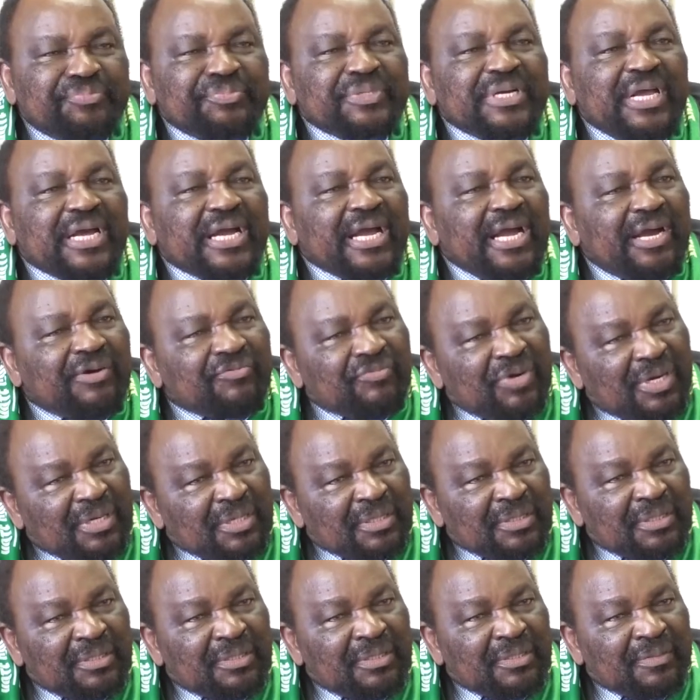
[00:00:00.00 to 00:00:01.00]
Mnangagwa,
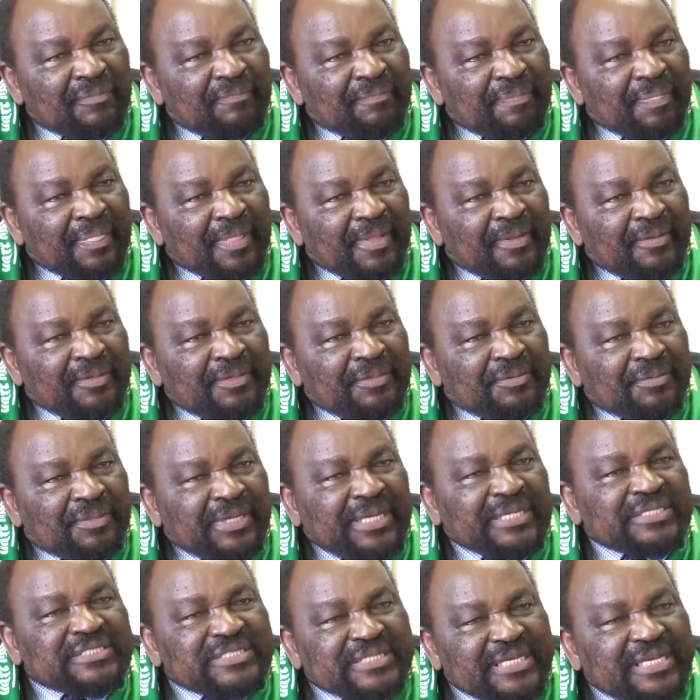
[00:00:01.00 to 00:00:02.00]
you know,
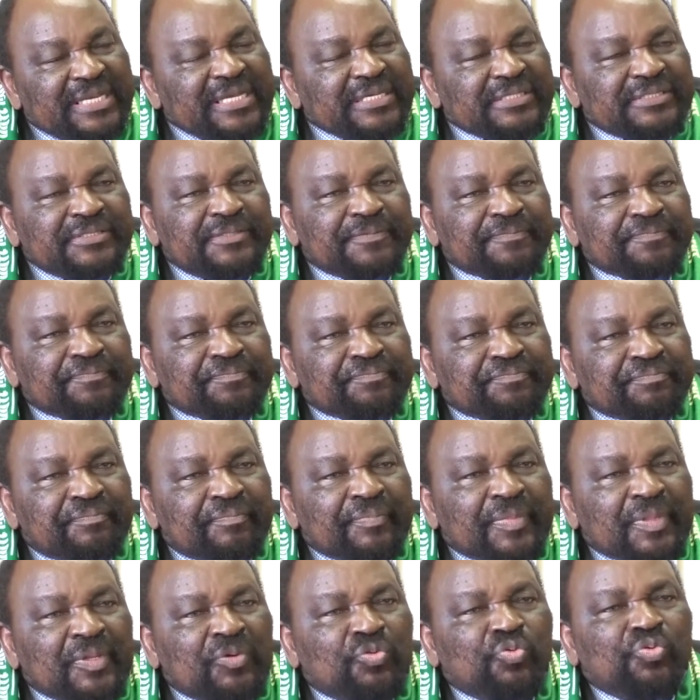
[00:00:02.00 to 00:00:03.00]
has said
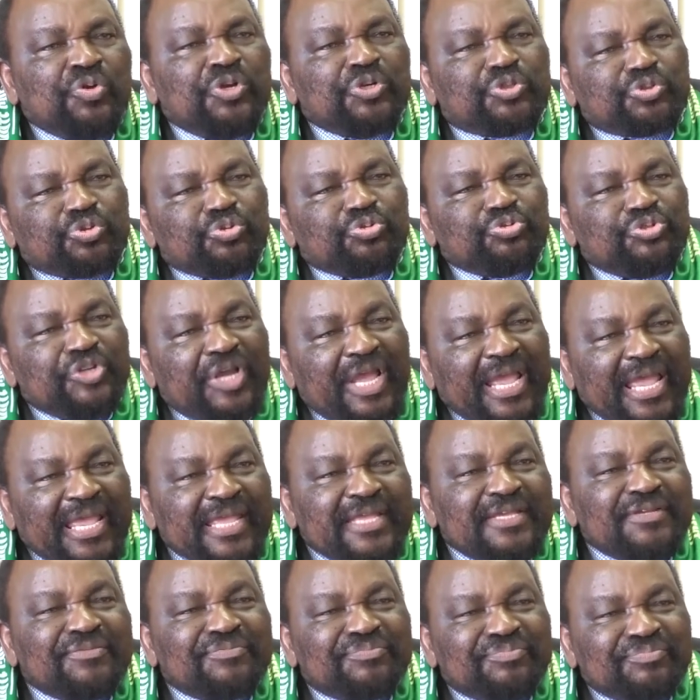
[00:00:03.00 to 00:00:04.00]
we should
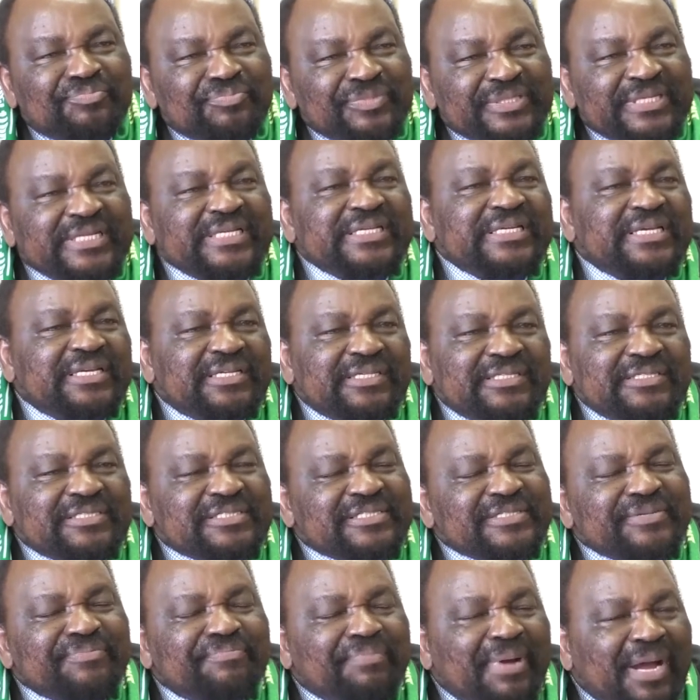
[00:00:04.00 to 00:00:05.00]
aim here in
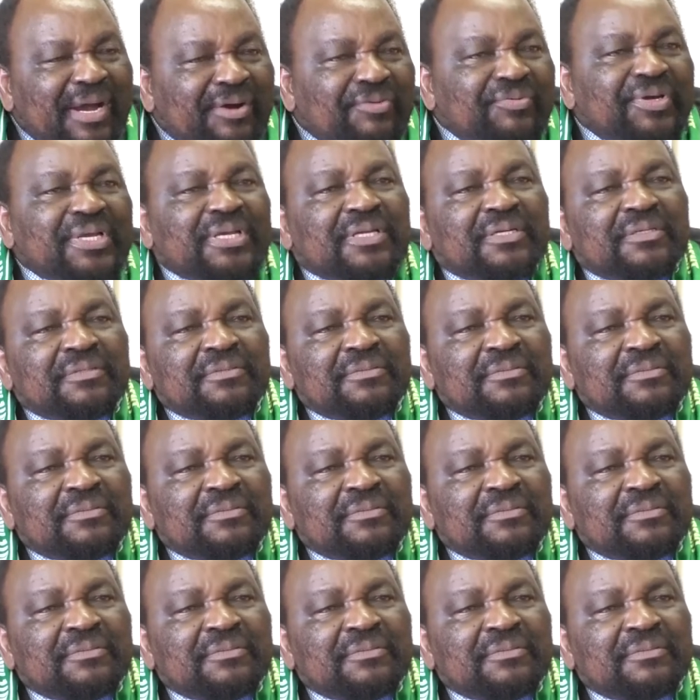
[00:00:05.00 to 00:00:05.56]
Zimbabwe